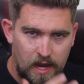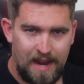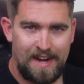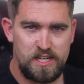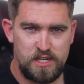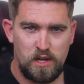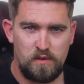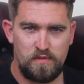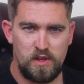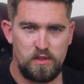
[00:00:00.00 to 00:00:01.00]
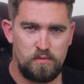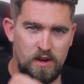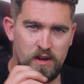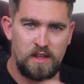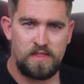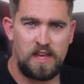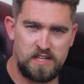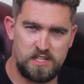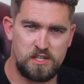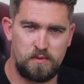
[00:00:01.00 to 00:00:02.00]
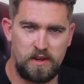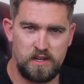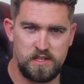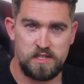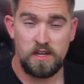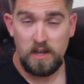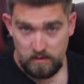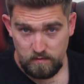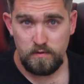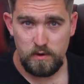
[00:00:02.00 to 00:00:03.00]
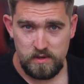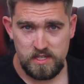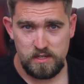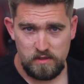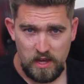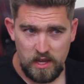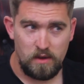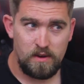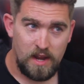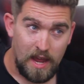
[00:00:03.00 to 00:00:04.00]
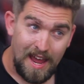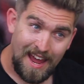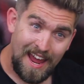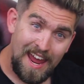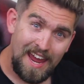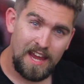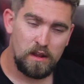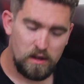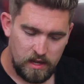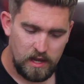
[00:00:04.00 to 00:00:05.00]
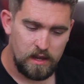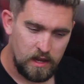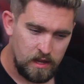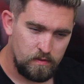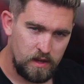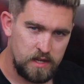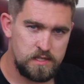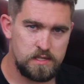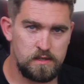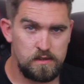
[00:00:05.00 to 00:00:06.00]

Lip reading: And as you go further in, there's the sweetness. Fruit is still there going, hey, you're like, okay, thanks.